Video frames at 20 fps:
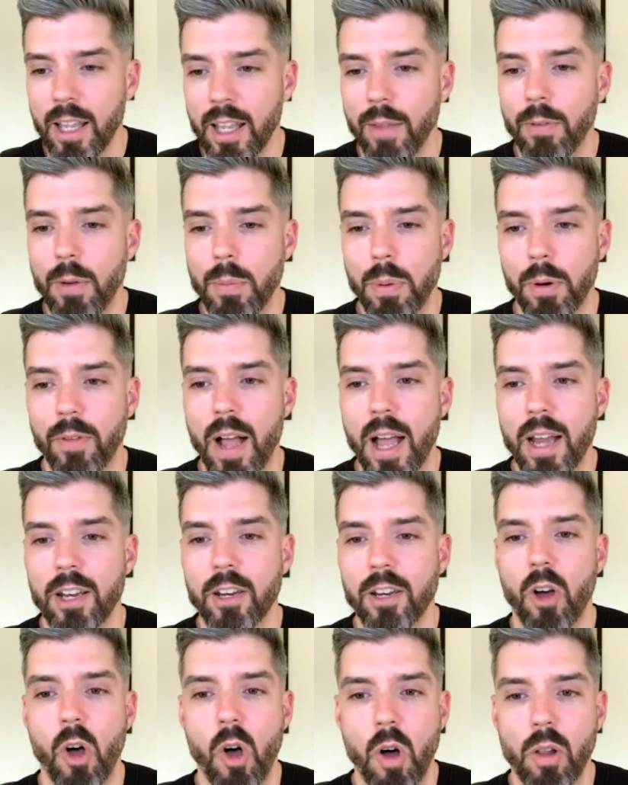if he
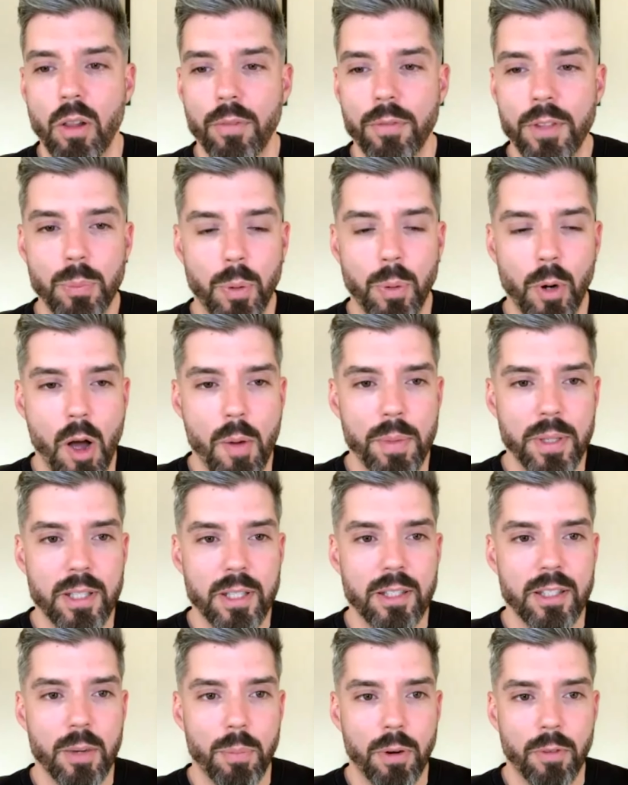provided all of these
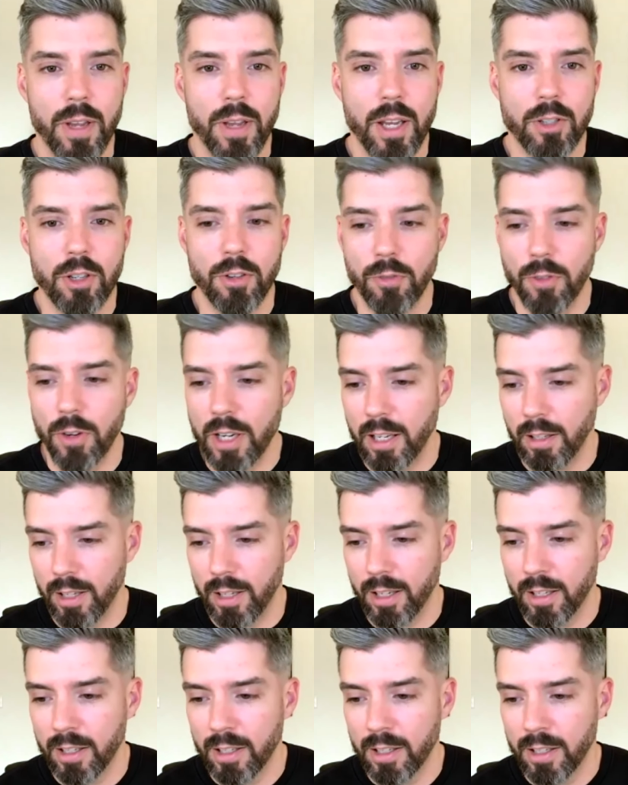promises and provision for
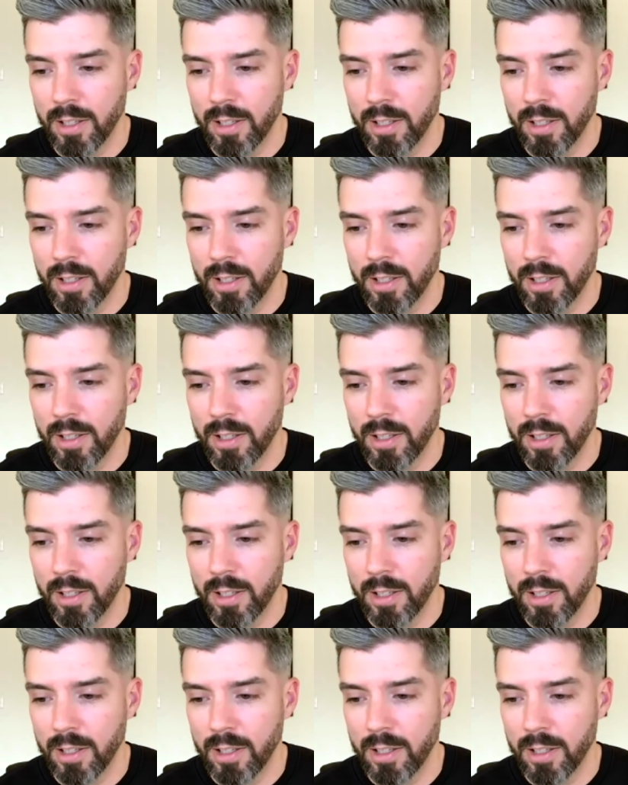healing?